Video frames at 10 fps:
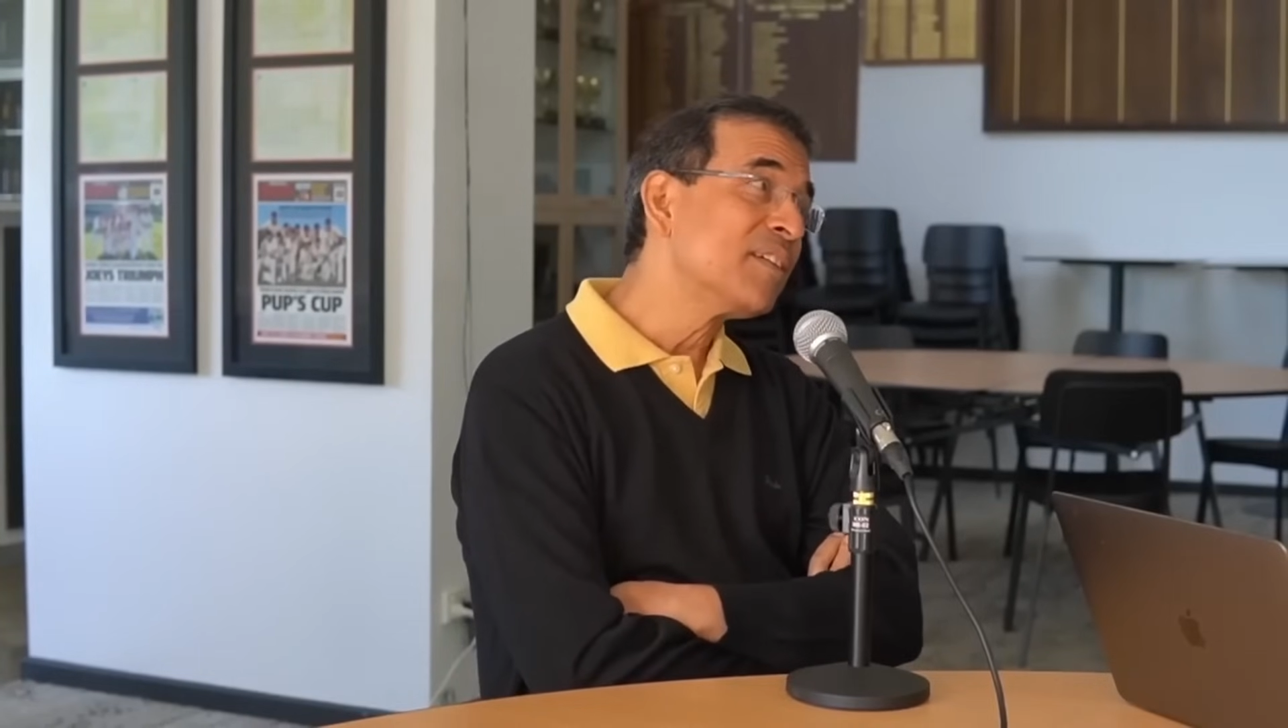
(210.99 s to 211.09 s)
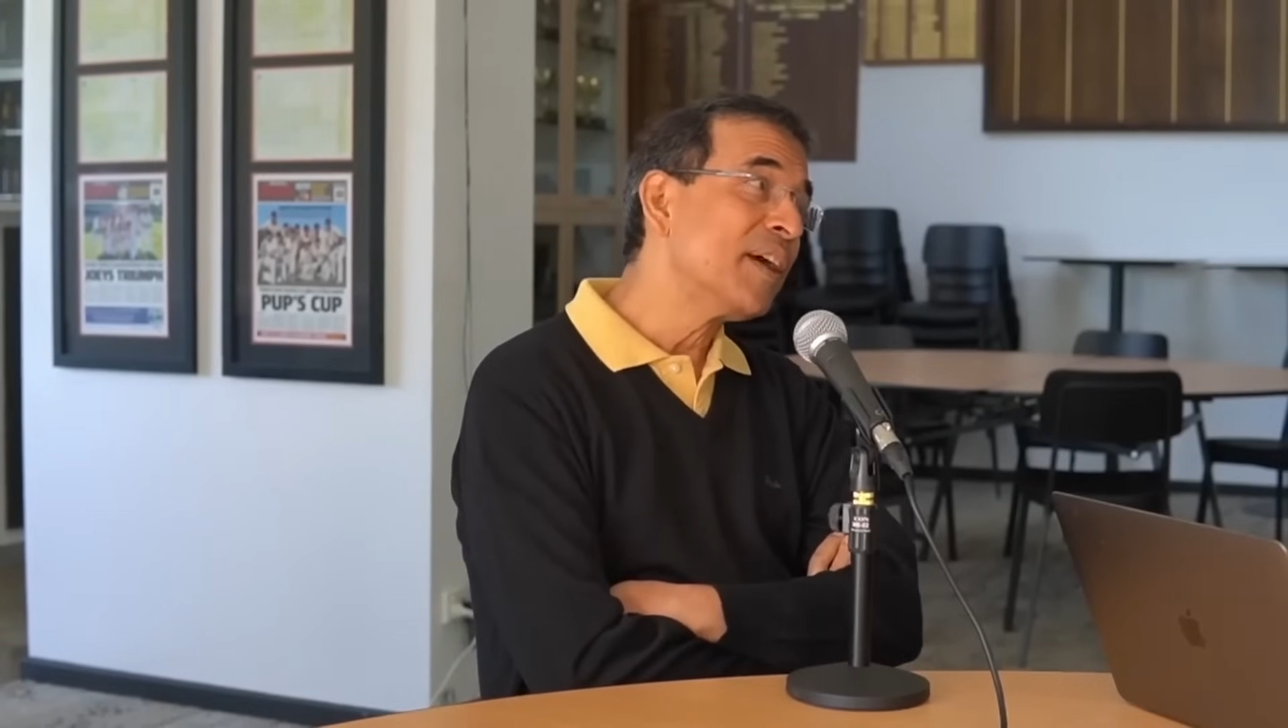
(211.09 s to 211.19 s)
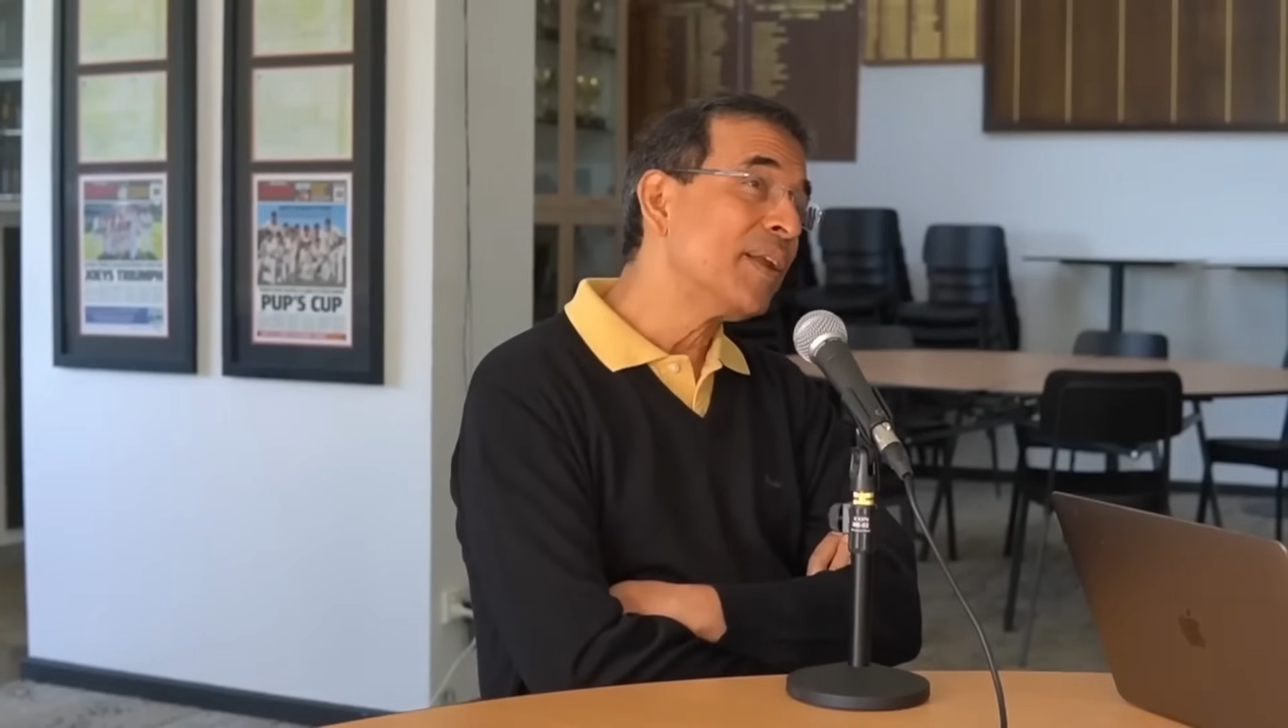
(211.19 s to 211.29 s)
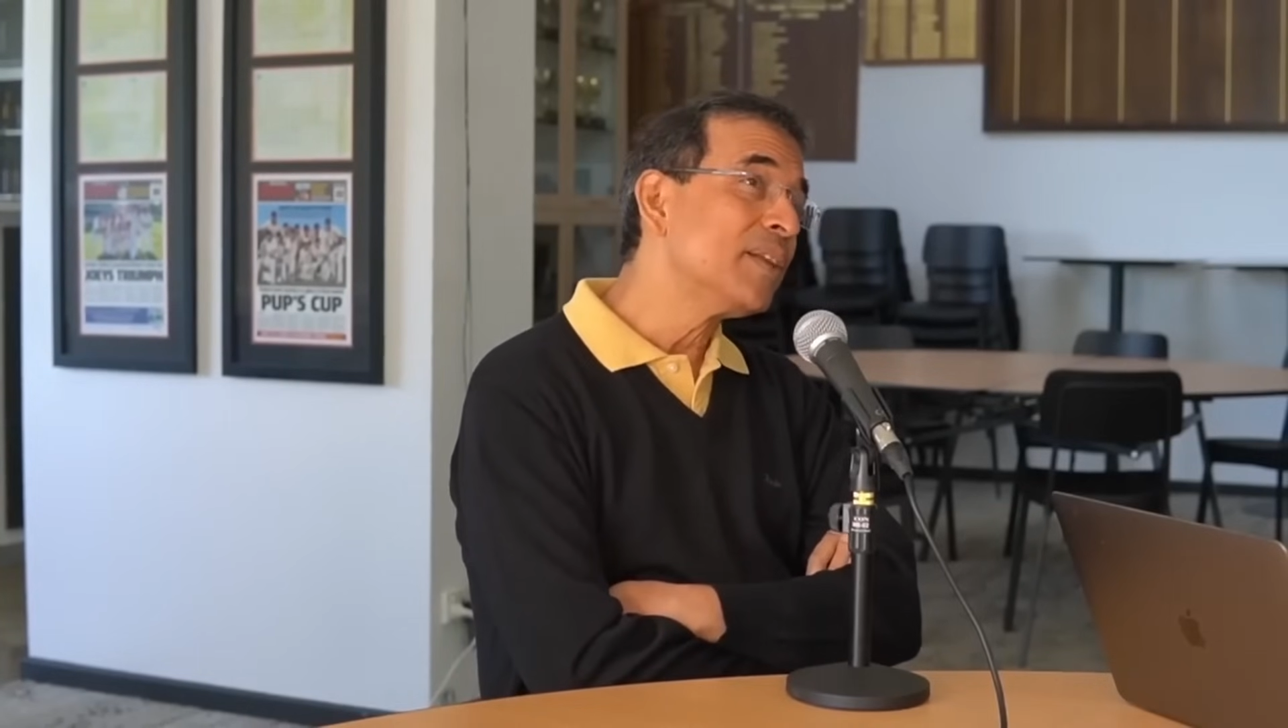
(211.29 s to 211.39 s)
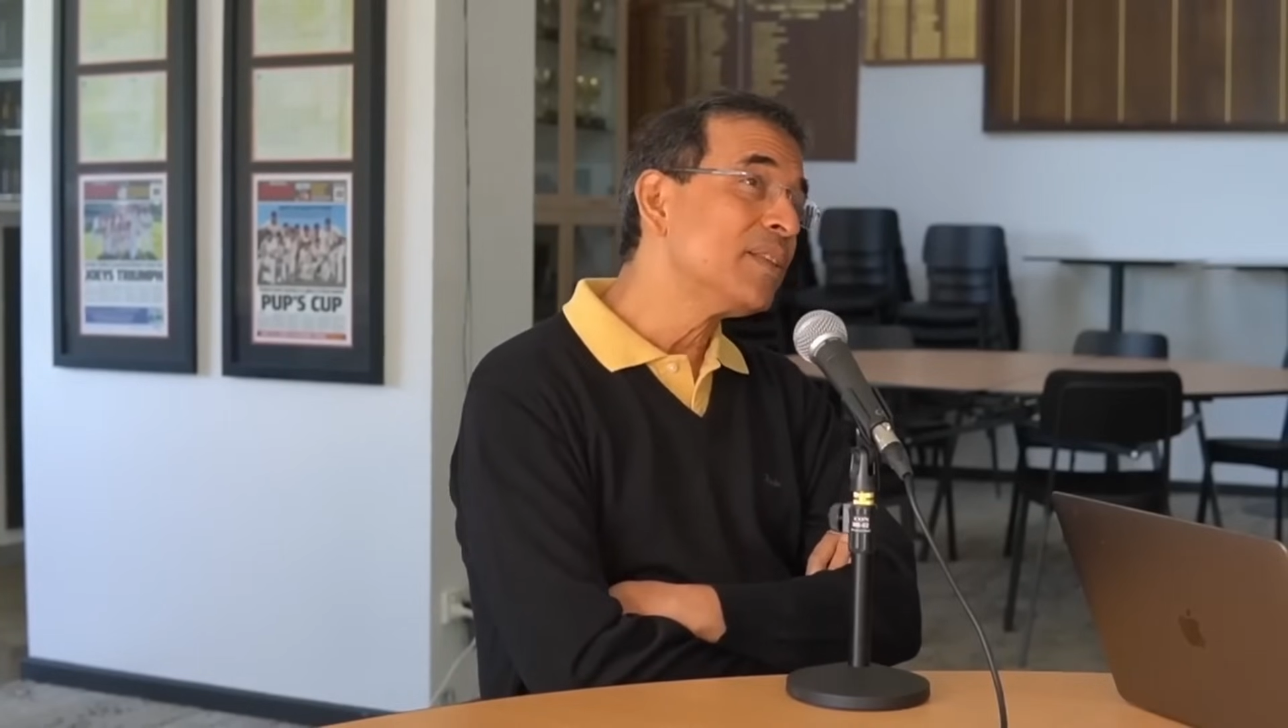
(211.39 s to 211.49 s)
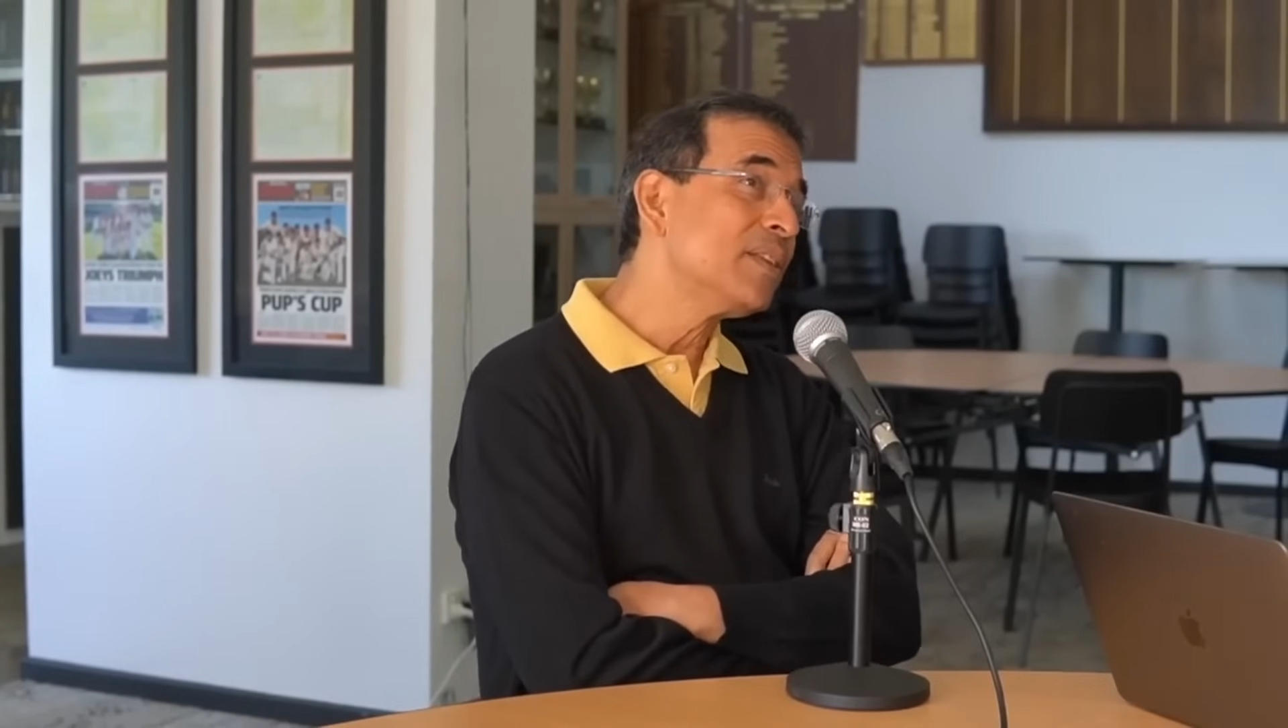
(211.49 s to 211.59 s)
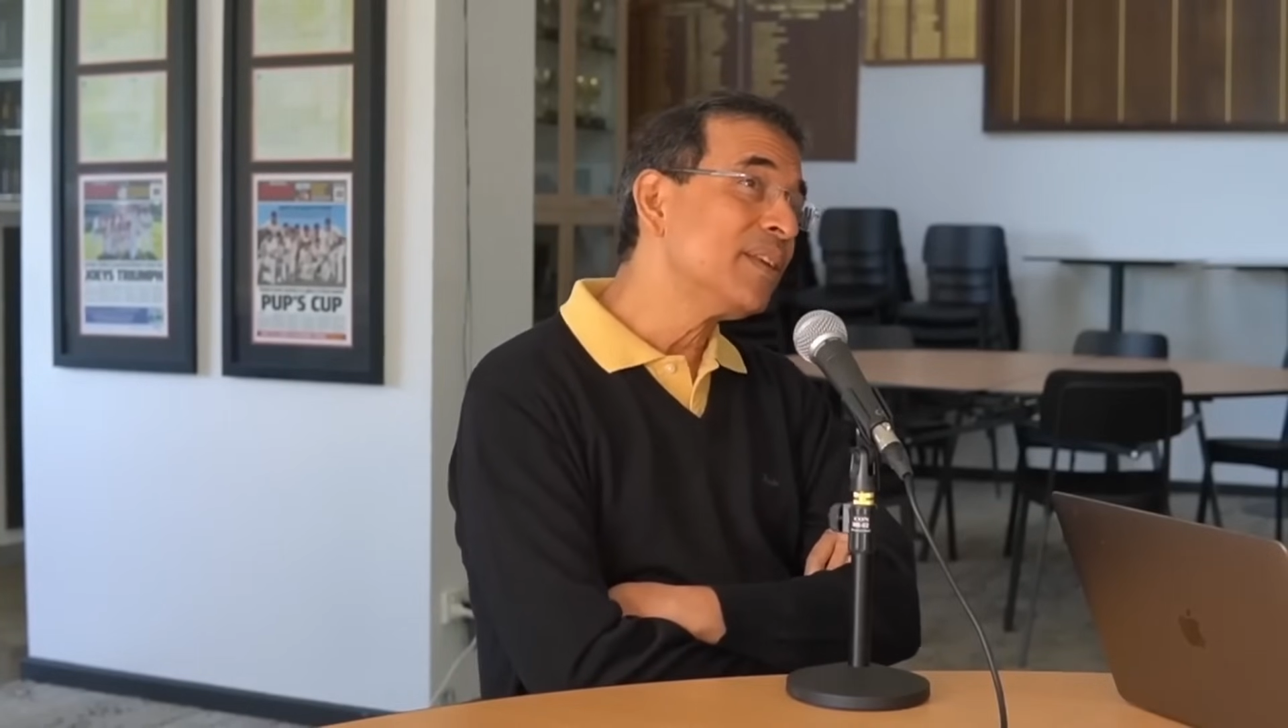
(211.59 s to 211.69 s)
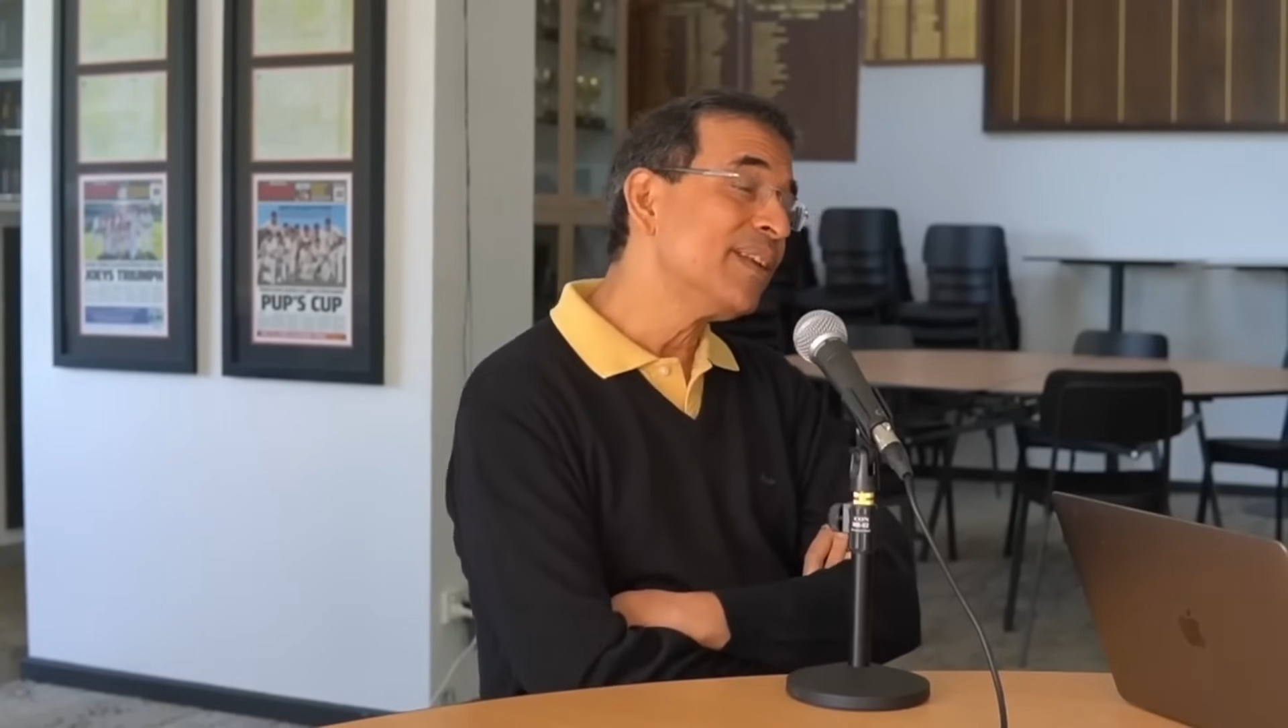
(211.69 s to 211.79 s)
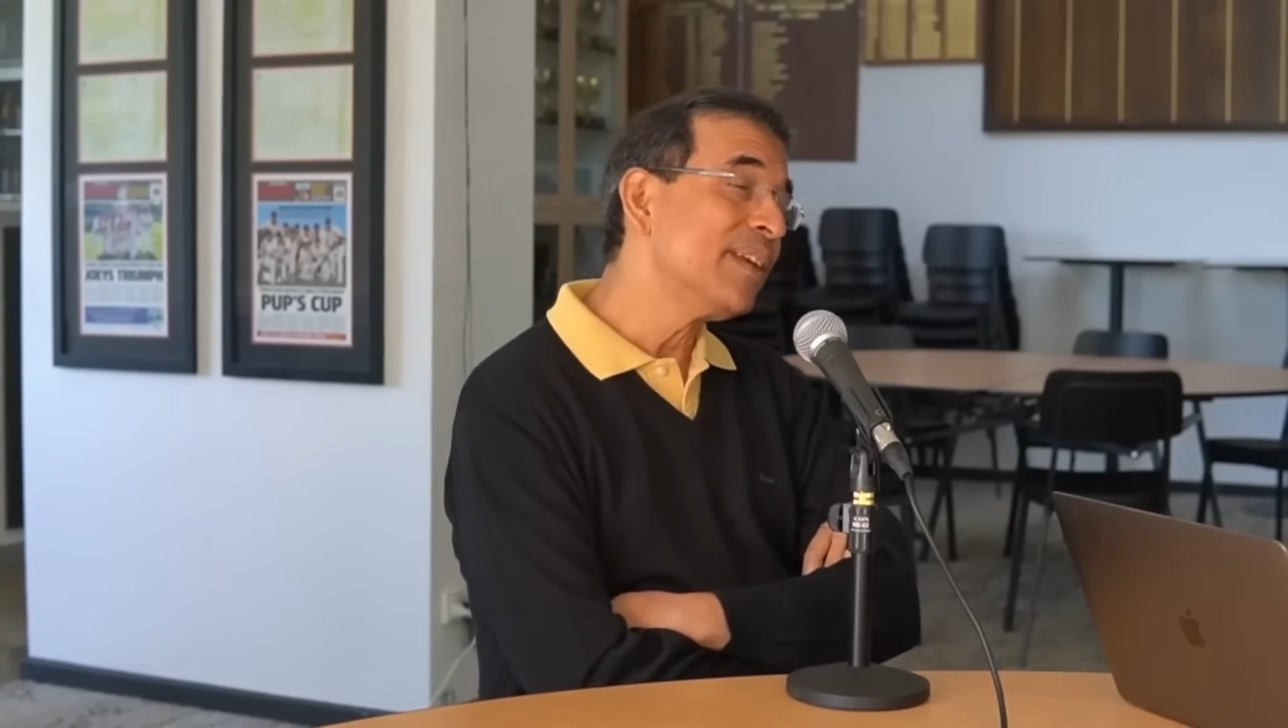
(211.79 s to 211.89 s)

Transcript: and I'd seen an